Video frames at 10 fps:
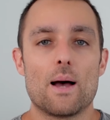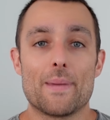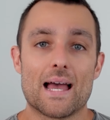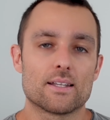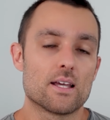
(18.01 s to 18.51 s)

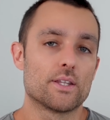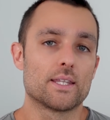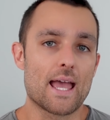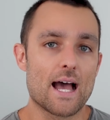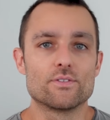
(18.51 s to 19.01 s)
amount that
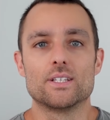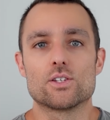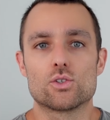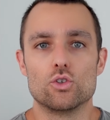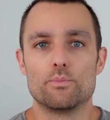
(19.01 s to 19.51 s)
they have in their
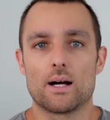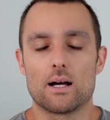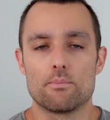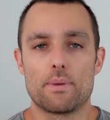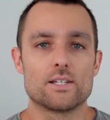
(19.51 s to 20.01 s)

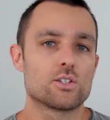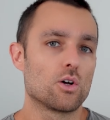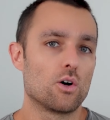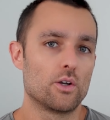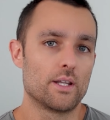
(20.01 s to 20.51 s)
super based
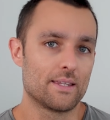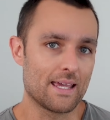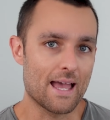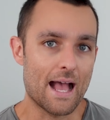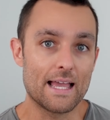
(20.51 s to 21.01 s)
on
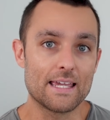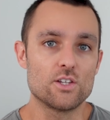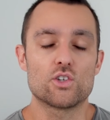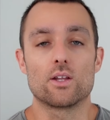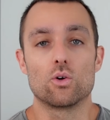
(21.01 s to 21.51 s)
their
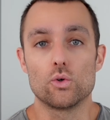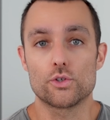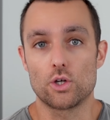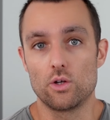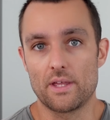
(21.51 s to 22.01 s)
age and
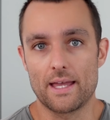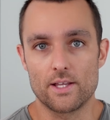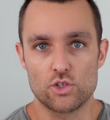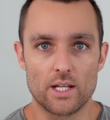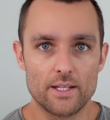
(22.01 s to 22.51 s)
also
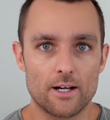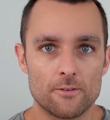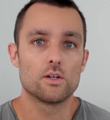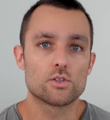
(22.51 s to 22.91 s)
their gender.